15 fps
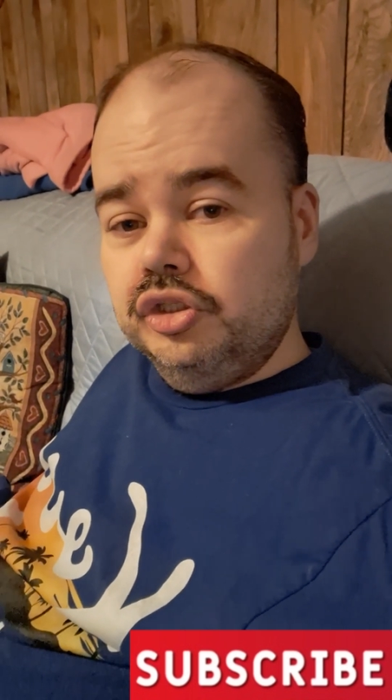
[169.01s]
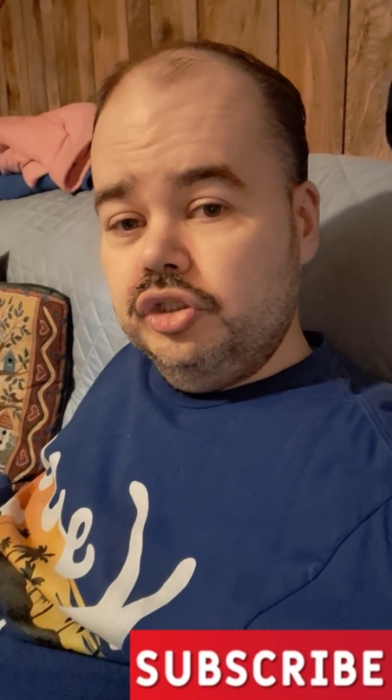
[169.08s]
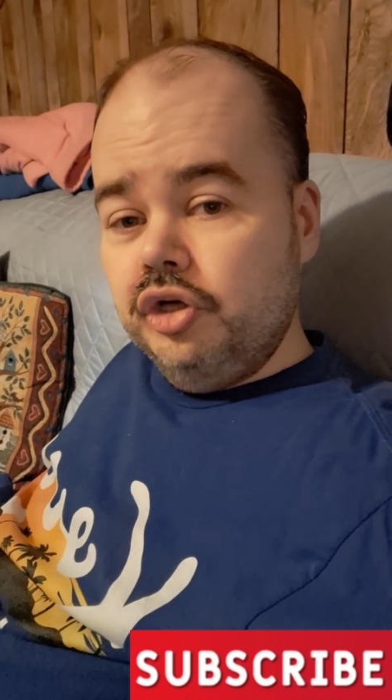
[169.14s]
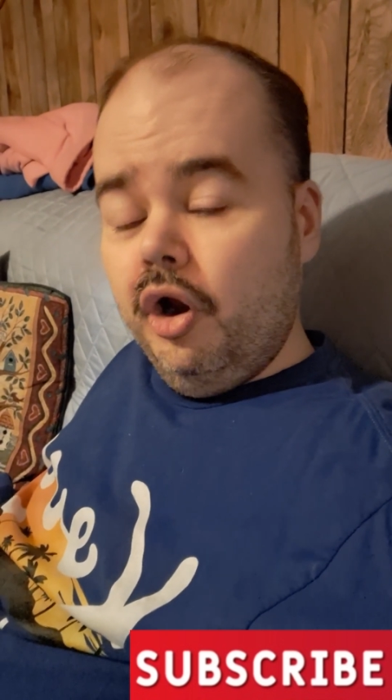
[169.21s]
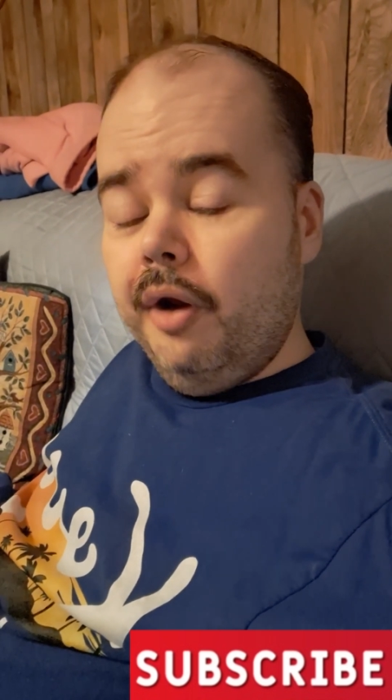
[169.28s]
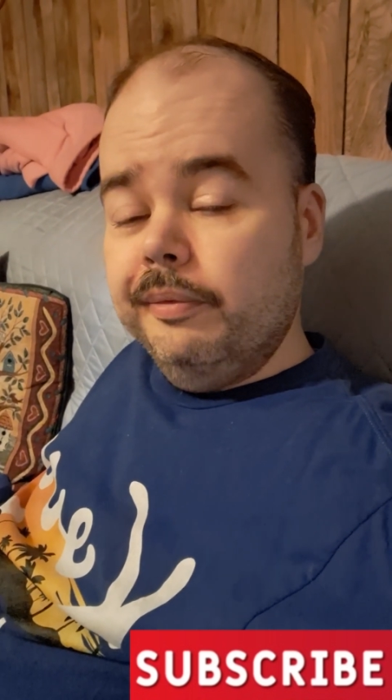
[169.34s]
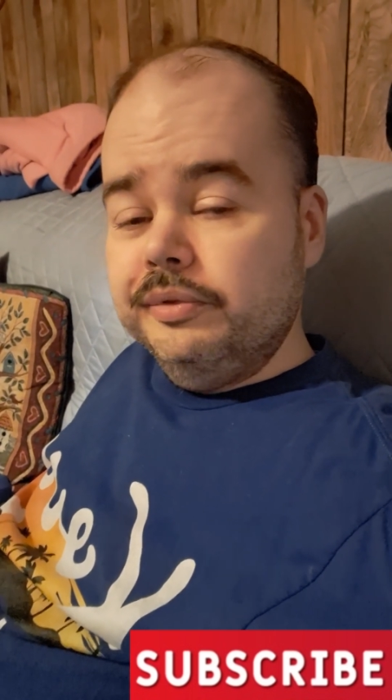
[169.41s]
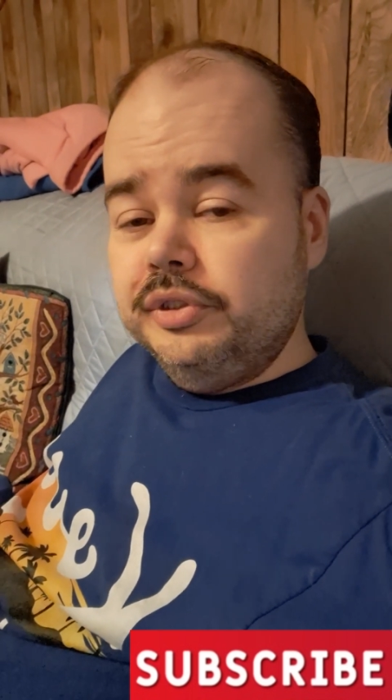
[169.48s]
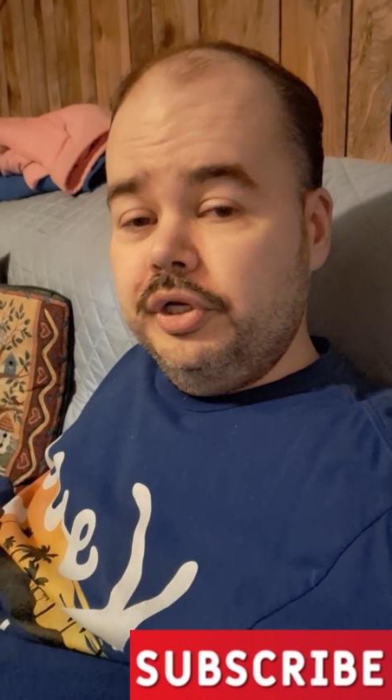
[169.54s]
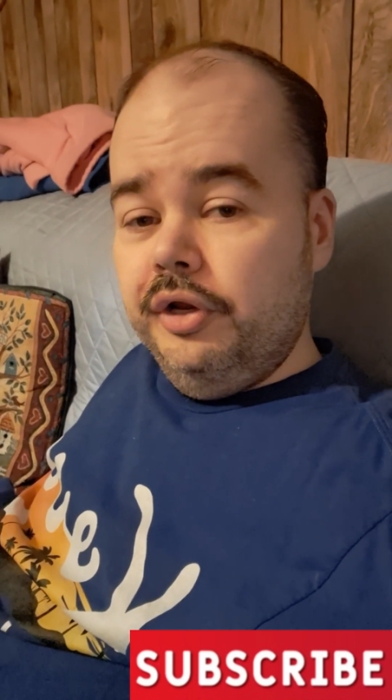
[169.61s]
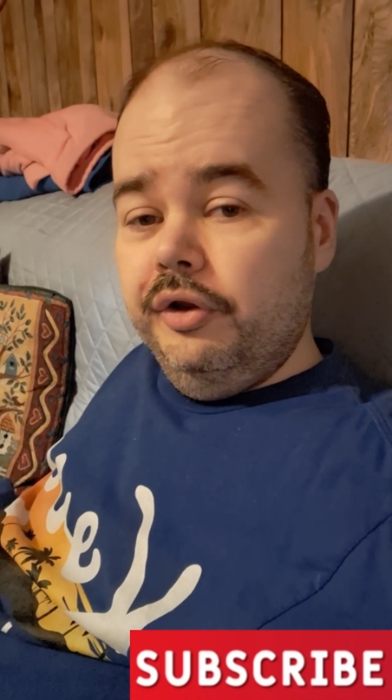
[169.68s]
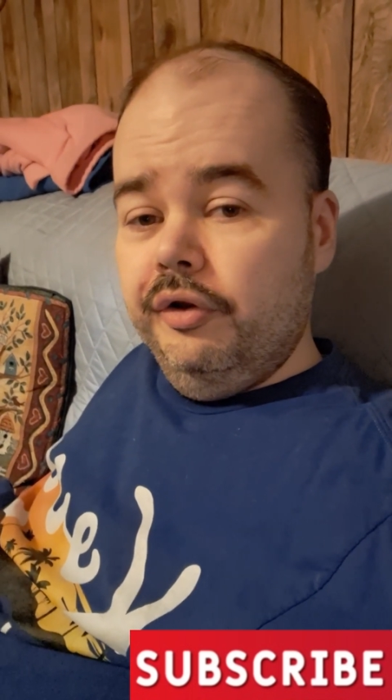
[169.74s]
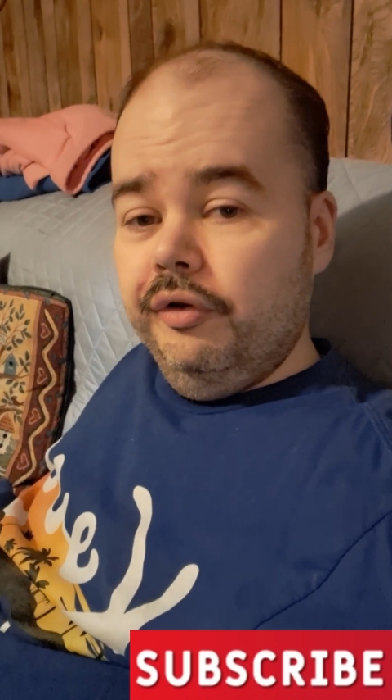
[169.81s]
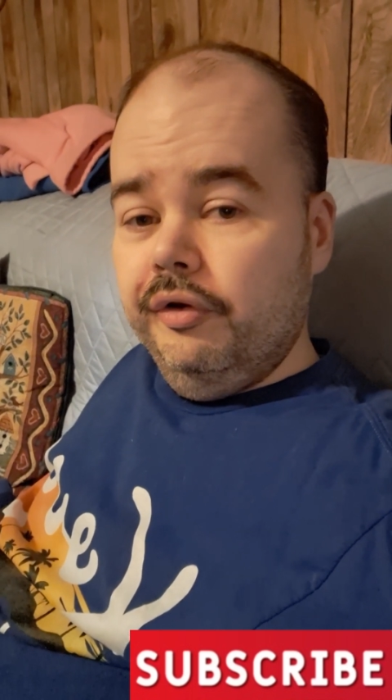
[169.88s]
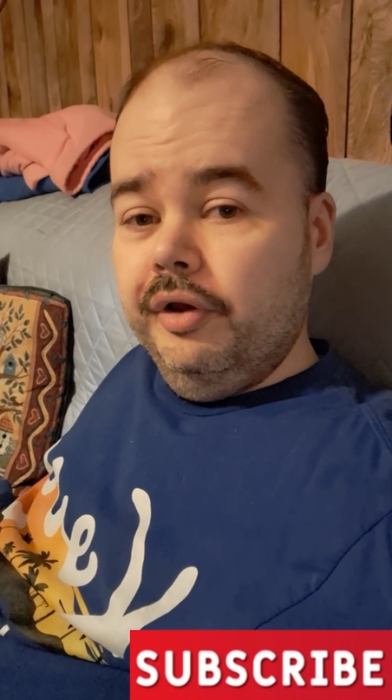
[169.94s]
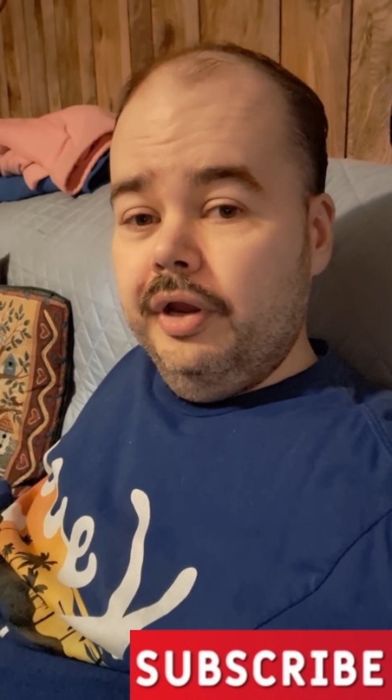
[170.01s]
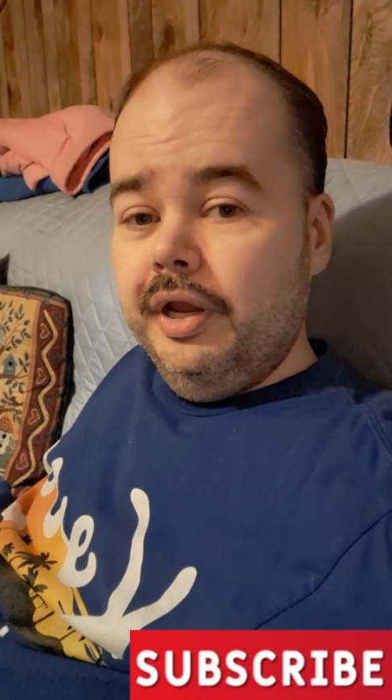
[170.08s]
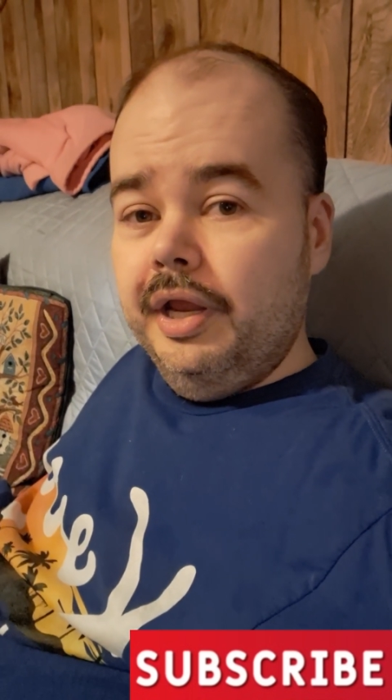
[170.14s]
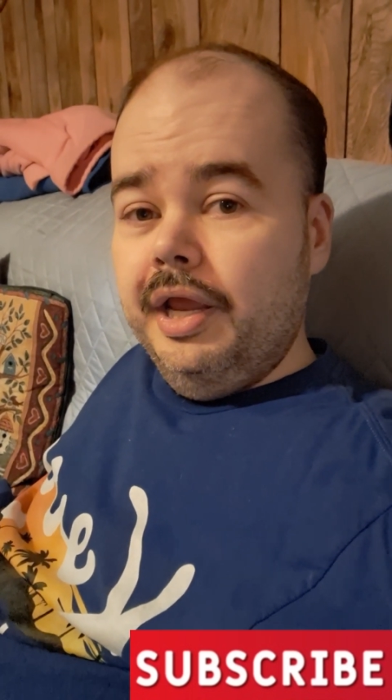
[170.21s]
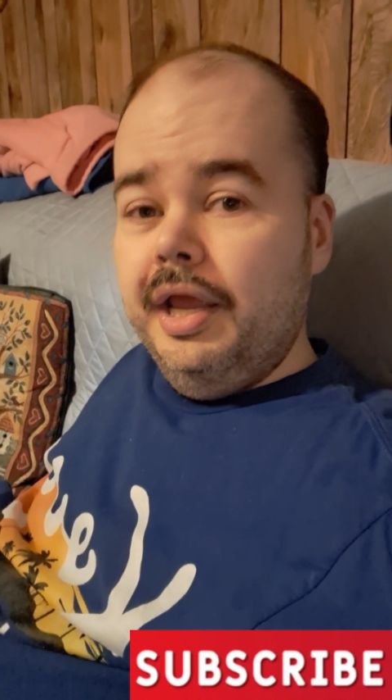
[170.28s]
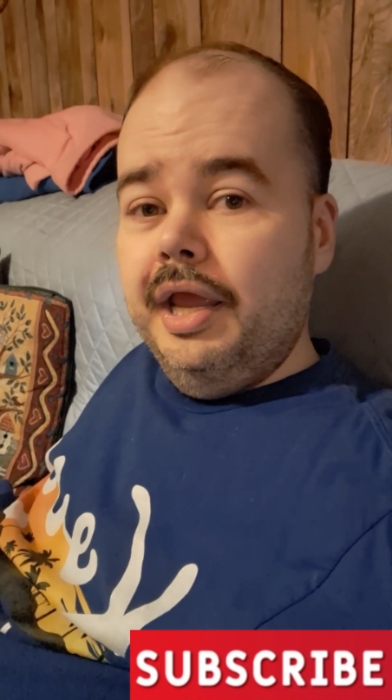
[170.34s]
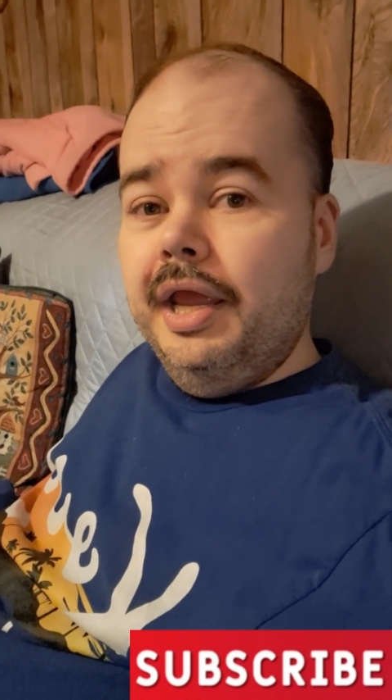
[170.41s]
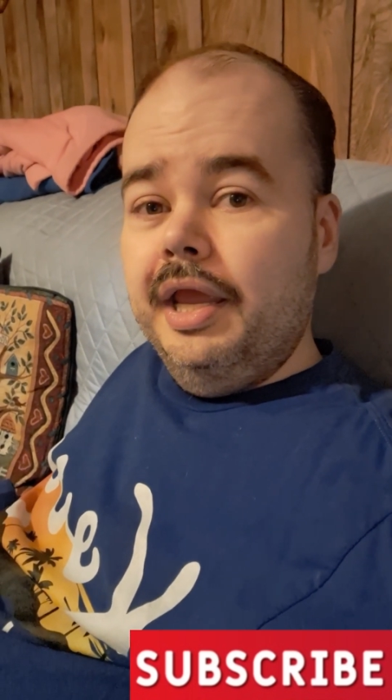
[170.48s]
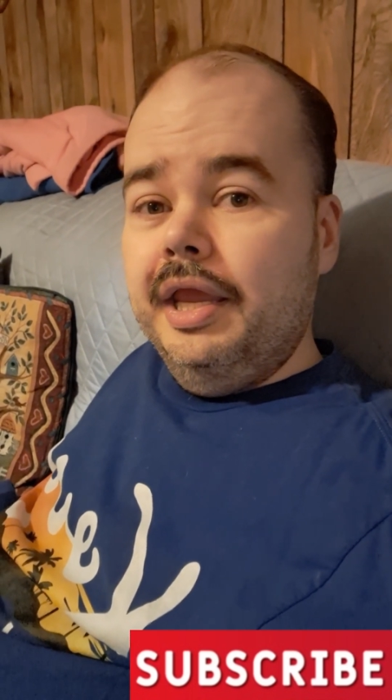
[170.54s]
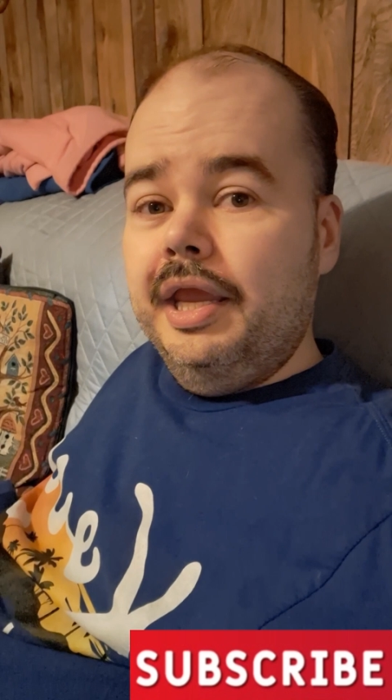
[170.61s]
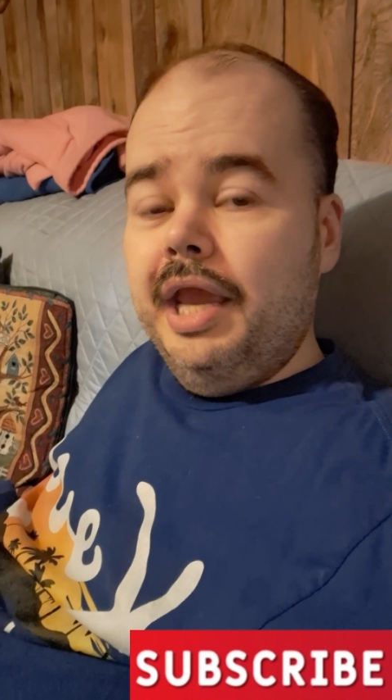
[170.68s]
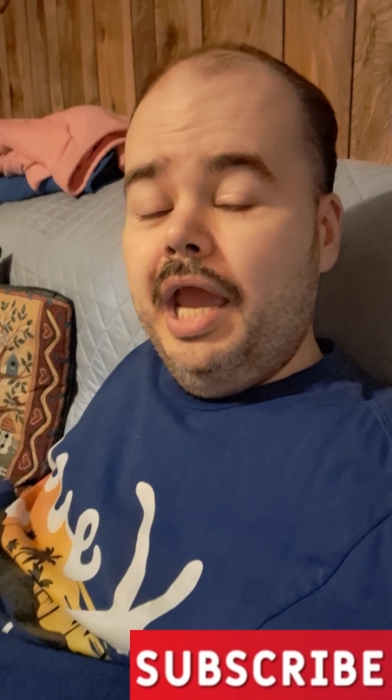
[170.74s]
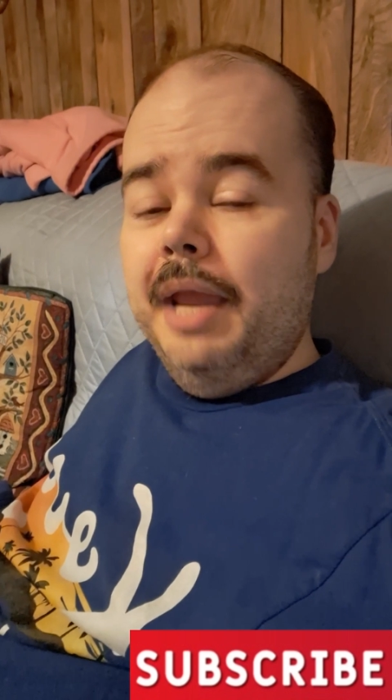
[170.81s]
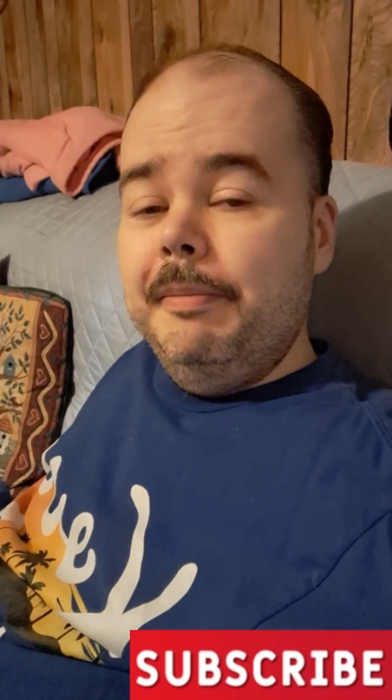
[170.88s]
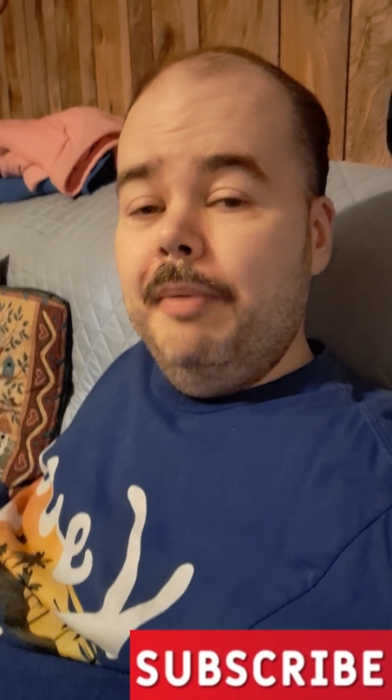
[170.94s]
SharpShooter,
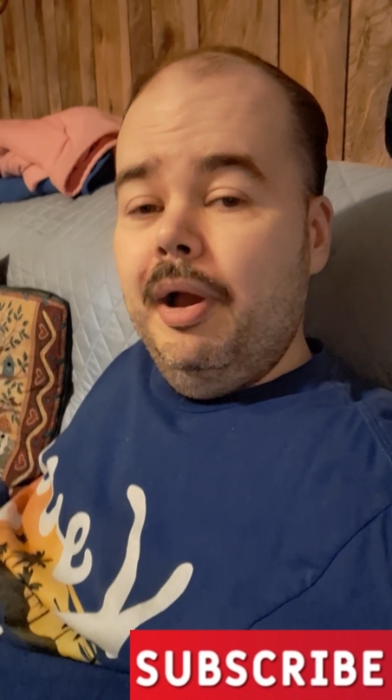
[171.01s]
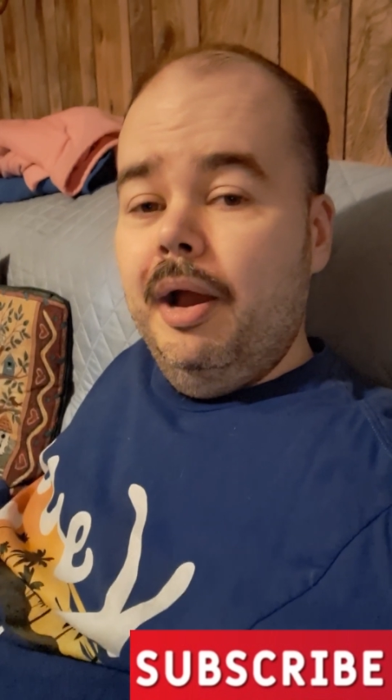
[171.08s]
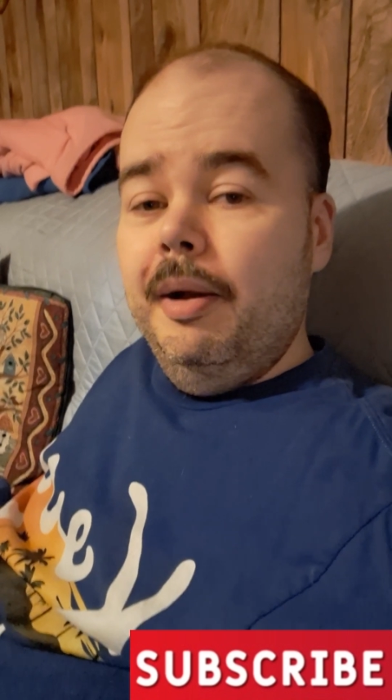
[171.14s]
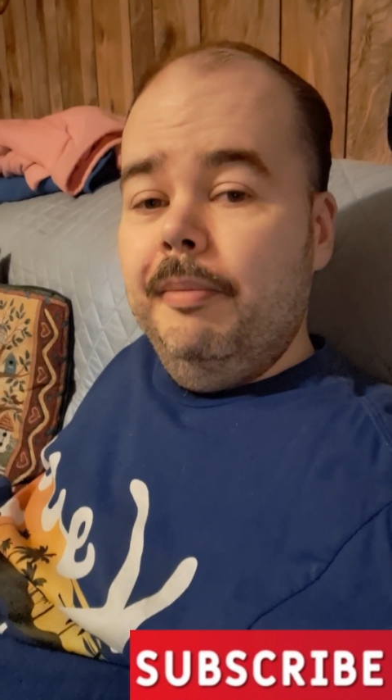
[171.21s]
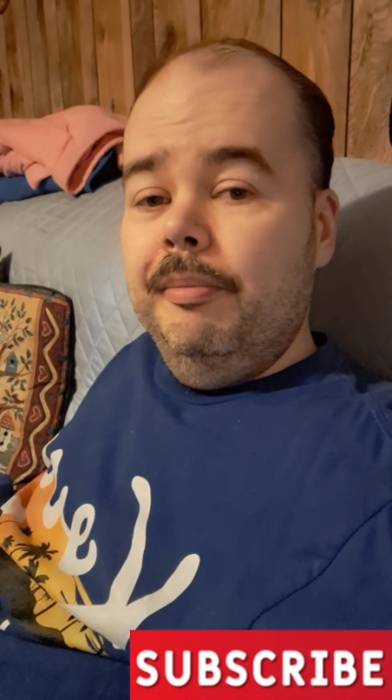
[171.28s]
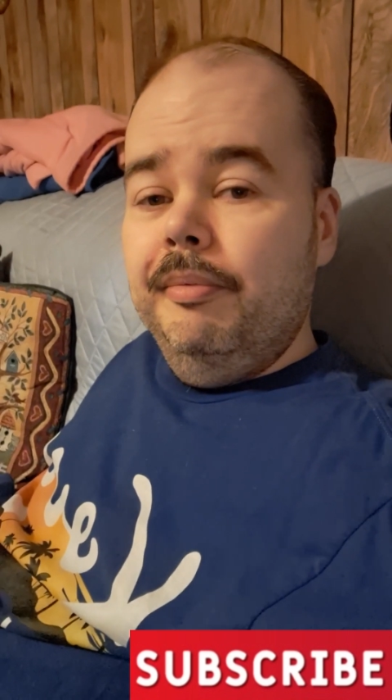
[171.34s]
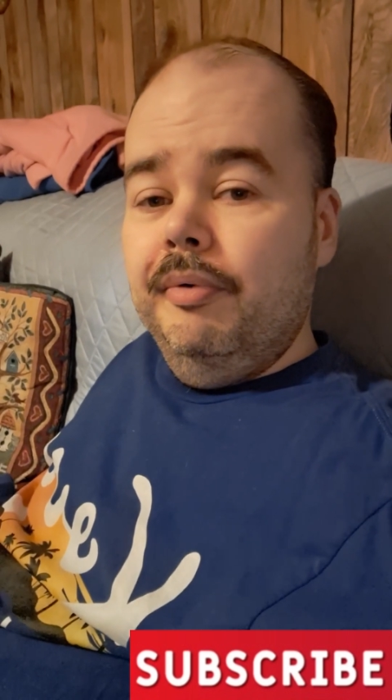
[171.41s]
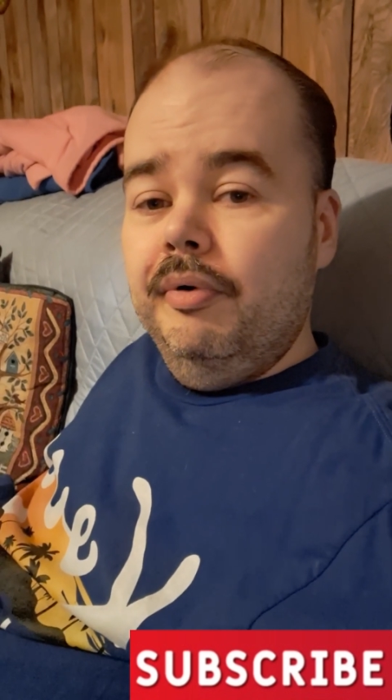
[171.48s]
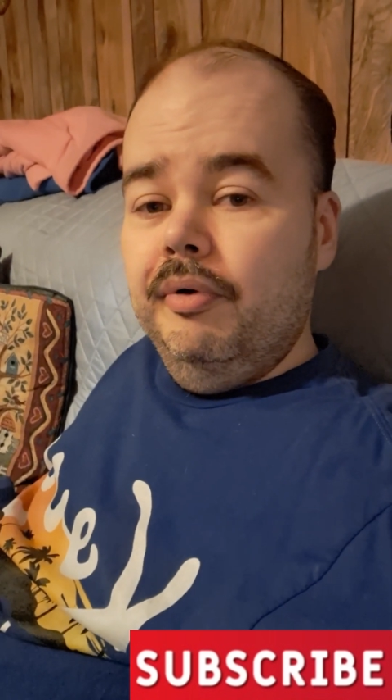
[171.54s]
came up